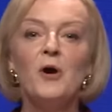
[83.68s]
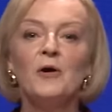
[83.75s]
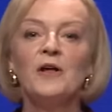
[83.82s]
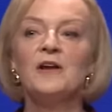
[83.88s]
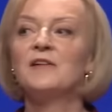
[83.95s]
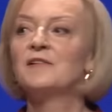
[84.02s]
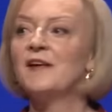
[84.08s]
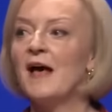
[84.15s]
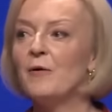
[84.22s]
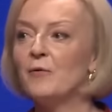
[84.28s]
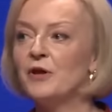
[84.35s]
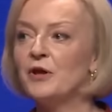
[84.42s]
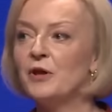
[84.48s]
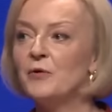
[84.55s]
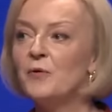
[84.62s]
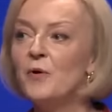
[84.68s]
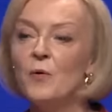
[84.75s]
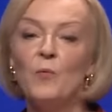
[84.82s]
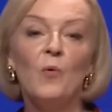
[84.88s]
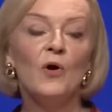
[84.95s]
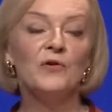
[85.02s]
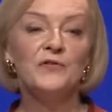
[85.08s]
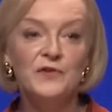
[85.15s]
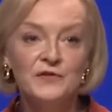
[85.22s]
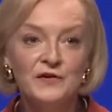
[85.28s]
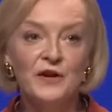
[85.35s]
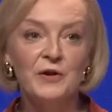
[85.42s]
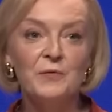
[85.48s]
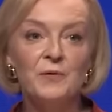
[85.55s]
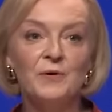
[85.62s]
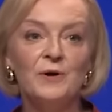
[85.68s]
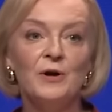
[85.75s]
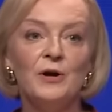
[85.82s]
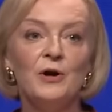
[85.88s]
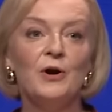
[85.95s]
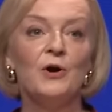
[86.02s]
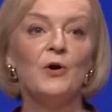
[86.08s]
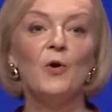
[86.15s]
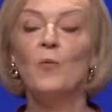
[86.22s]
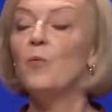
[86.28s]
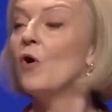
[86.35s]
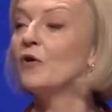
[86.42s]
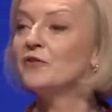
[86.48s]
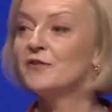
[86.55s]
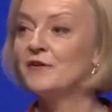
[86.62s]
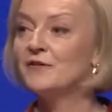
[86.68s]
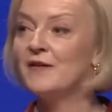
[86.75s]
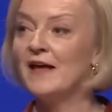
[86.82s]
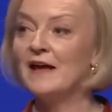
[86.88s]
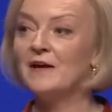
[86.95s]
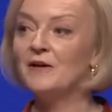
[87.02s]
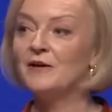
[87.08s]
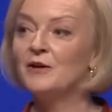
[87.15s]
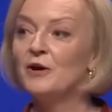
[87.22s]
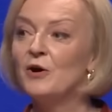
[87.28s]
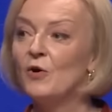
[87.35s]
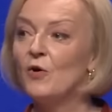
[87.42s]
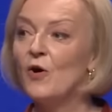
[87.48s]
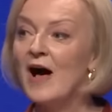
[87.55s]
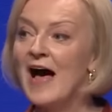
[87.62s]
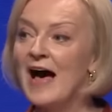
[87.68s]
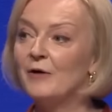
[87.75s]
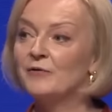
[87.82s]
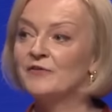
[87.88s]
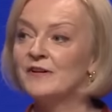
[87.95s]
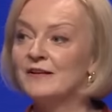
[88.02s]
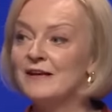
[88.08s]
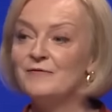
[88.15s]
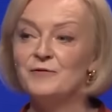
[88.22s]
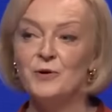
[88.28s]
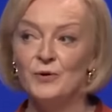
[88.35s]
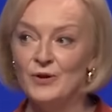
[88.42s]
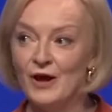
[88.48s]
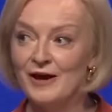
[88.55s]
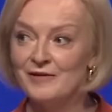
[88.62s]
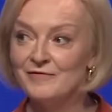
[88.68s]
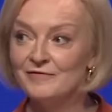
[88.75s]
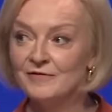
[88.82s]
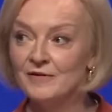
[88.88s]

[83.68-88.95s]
not going to tell you what to do or what to think or how to live your life.